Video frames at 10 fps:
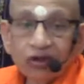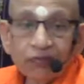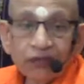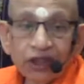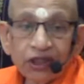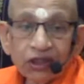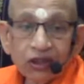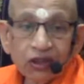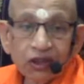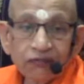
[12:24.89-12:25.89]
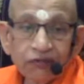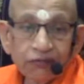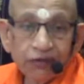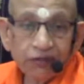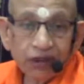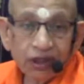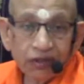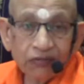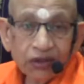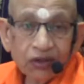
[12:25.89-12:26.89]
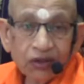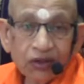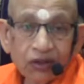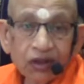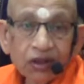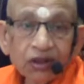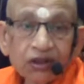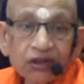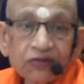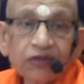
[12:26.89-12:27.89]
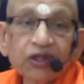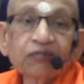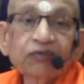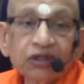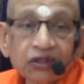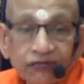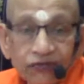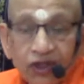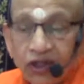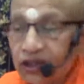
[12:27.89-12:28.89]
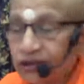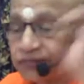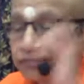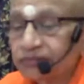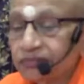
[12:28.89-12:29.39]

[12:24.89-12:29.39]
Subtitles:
operation of the pramanam or corresponding means of knowledge.